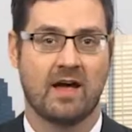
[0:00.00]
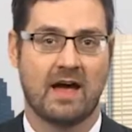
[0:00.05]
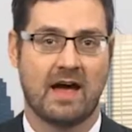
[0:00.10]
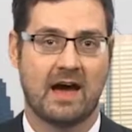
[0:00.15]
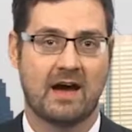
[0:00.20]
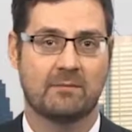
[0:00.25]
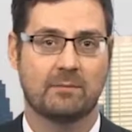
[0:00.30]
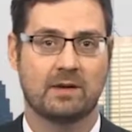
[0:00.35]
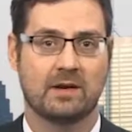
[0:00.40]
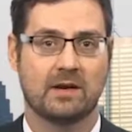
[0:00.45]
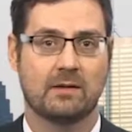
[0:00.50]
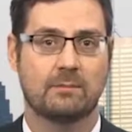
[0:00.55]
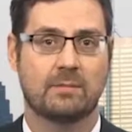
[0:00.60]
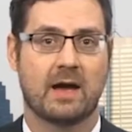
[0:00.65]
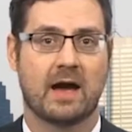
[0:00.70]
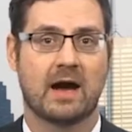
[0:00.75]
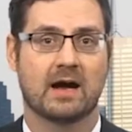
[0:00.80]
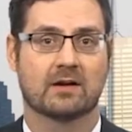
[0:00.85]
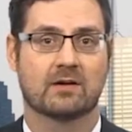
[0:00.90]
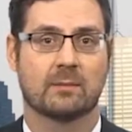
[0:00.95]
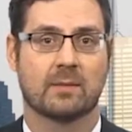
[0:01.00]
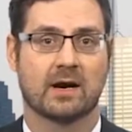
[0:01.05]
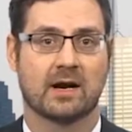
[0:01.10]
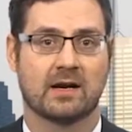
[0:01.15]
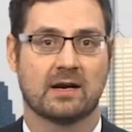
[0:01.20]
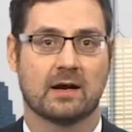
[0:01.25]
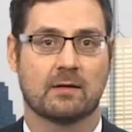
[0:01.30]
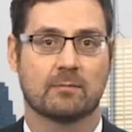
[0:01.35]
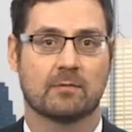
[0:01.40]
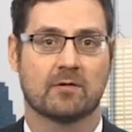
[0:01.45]
have been impacted by
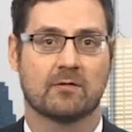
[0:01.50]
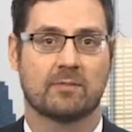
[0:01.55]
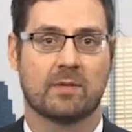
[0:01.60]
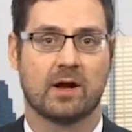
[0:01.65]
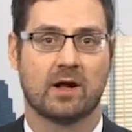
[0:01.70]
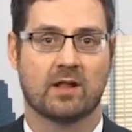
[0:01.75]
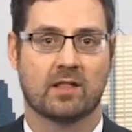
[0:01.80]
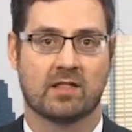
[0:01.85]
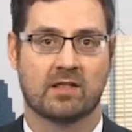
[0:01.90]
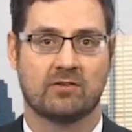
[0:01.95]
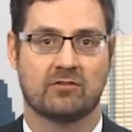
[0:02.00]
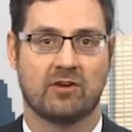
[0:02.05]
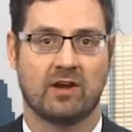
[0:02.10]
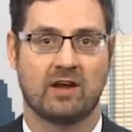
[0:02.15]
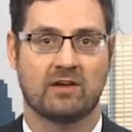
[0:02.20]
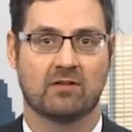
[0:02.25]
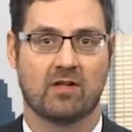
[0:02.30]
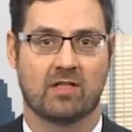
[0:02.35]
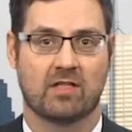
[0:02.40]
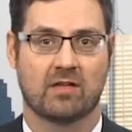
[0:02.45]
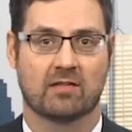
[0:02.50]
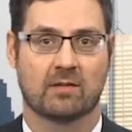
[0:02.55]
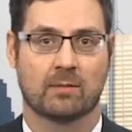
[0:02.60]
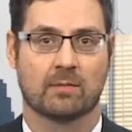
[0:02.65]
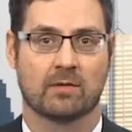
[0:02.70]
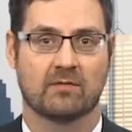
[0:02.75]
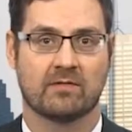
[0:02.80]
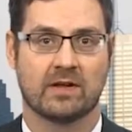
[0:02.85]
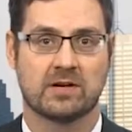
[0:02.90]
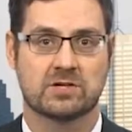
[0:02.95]
a number of policy changes at the
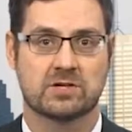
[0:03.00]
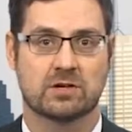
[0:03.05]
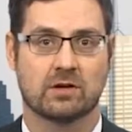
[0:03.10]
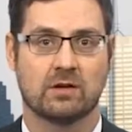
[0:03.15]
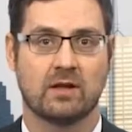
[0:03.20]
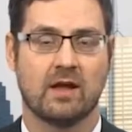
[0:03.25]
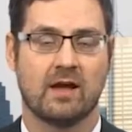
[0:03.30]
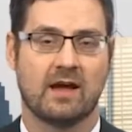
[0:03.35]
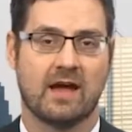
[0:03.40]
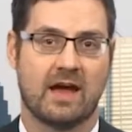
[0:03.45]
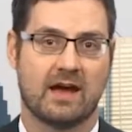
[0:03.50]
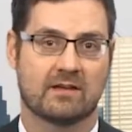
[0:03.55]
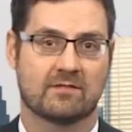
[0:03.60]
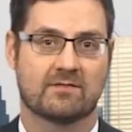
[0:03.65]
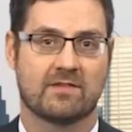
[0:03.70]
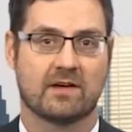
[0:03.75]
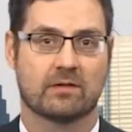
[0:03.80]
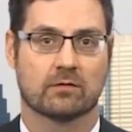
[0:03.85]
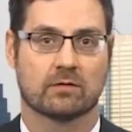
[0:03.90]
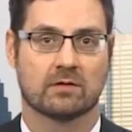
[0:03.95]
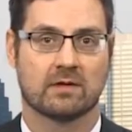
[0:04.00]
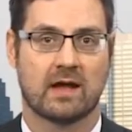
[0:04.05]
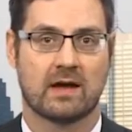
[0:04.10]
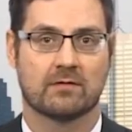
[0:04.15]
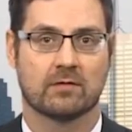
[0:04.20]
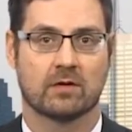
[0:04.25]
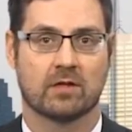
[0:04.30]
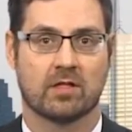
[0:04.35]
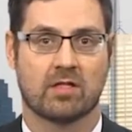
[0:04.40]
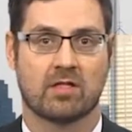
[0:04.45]
provincial and federal
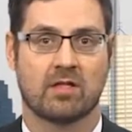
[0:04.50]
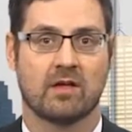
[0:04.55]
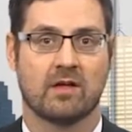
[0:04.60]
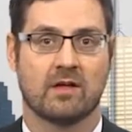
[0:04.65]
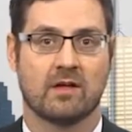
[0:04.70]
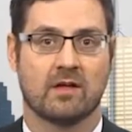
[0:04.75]
levels.